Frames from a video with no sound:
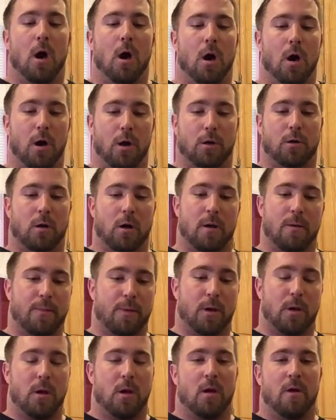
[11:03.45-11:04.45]
Hook
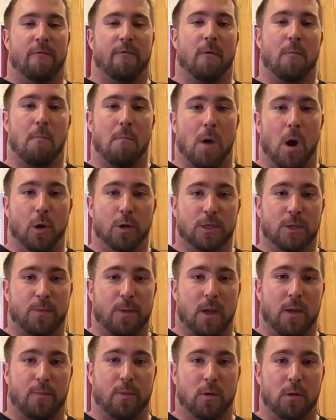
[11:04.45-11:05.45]
grip, for most
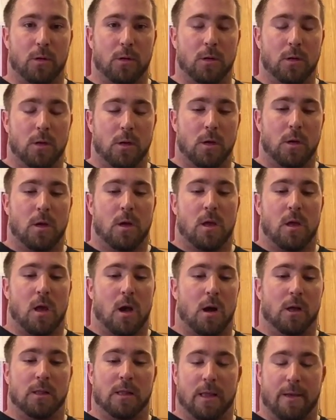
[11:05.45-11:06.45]
people,
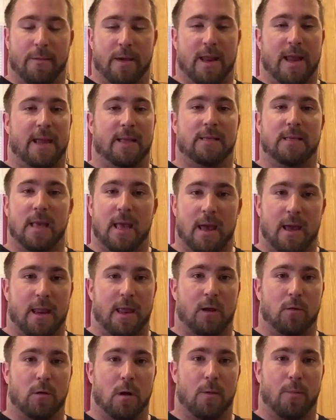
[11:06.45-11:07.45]
eliminates
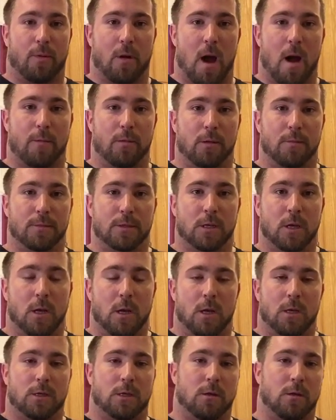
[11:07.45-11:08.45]
any grip problems.
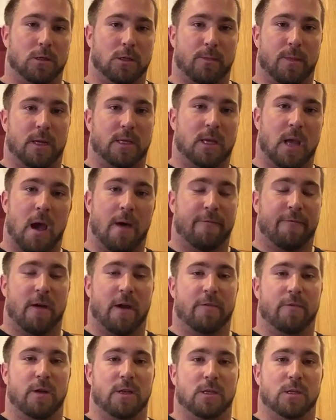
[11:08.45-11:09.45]
So those are my top
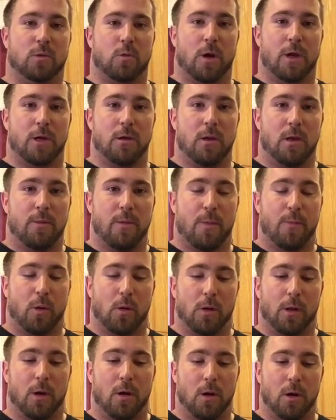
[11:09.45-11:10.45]
5 reasons why you need to be
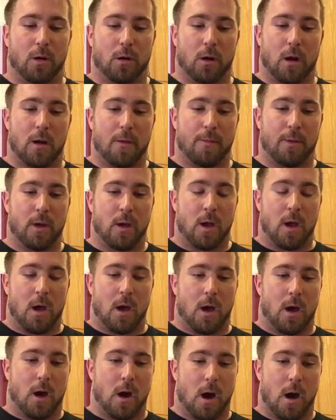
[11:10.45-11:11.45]
pulling hook grip.
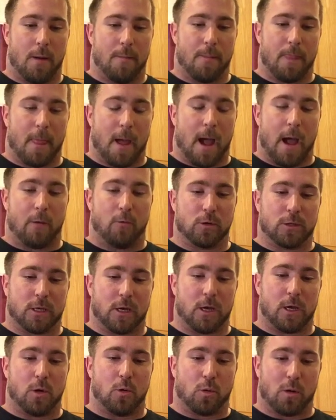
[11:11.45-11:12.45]
I will
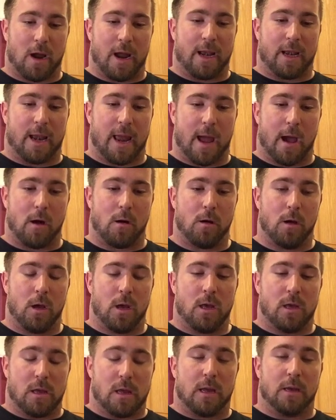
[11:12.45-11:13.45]
tell you right now,
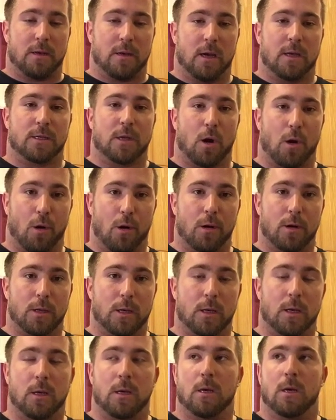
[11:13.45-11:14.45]
it does
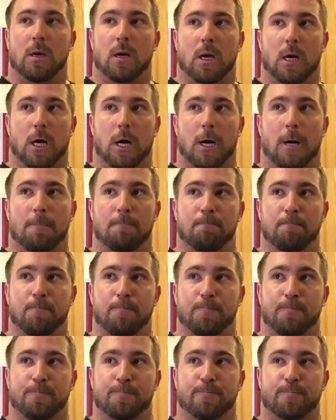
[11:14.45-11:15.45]
hurt.
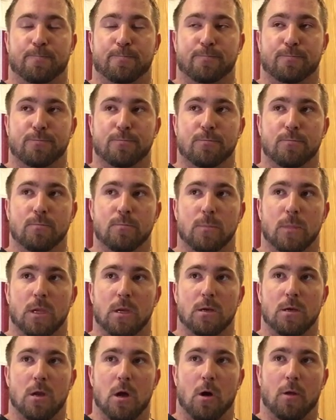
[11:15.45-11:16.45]

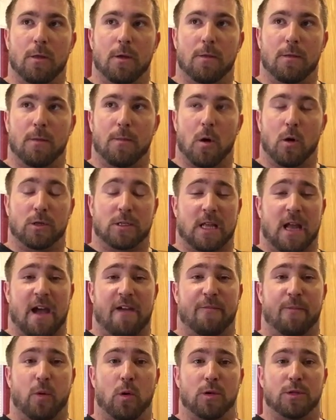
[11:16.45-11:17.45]
You know, the most
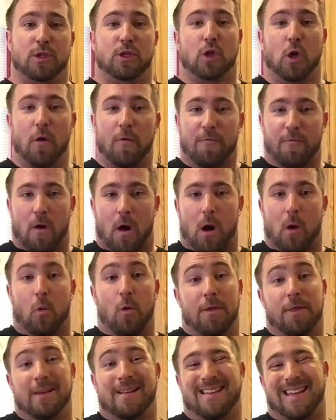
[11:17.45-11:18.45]
I've pulled so far
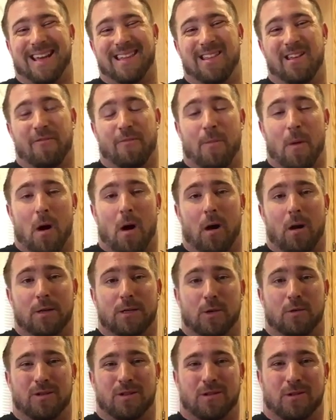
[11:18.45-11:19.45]
with a deadlift bar,
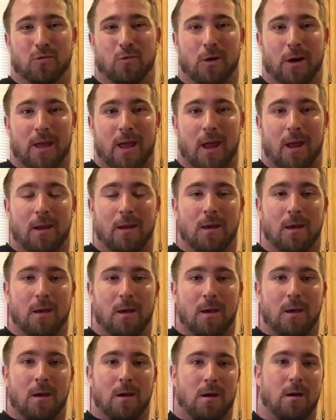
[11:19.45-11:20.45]
so it's a 28
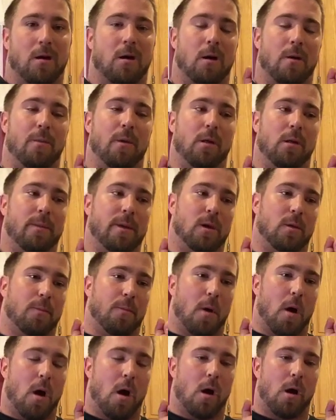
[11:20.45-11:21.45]
millimeter
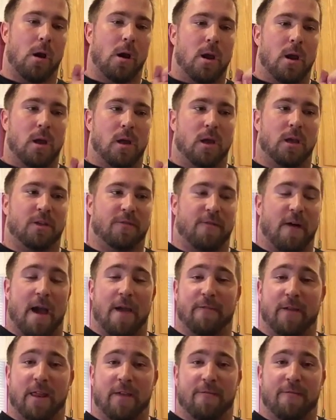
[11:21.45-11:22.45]
bar, is
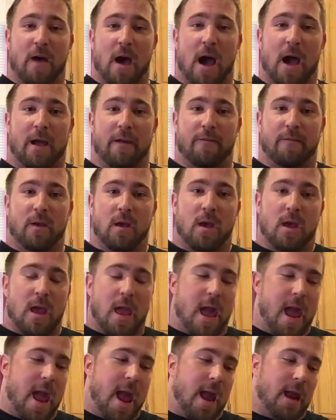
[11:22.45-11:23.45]
585.
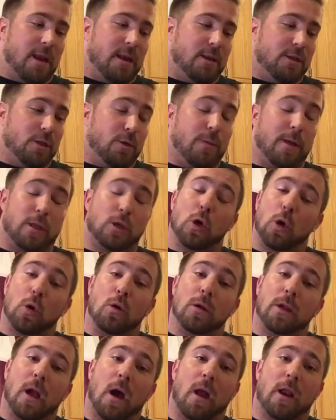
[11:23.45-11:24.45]
And to be
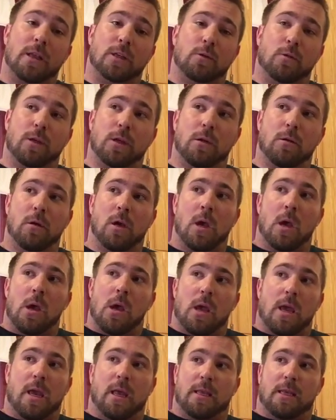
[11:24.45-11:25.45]
totally honest with you,
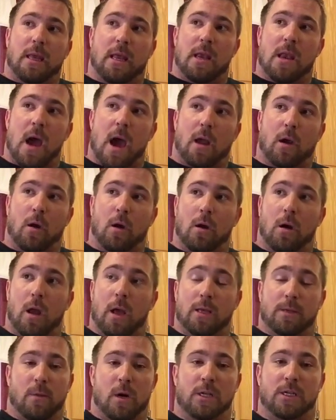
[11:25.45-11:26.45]
it did not hurt
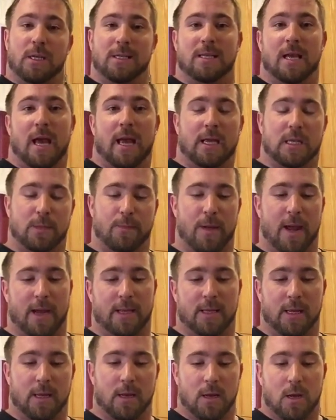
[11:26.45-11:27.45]
as much as I
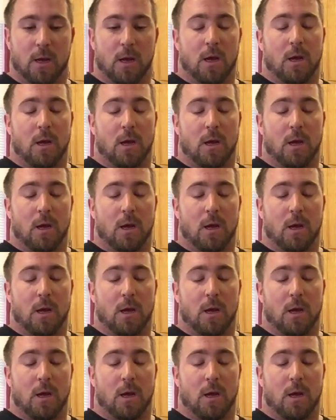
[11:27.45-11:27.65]
expected.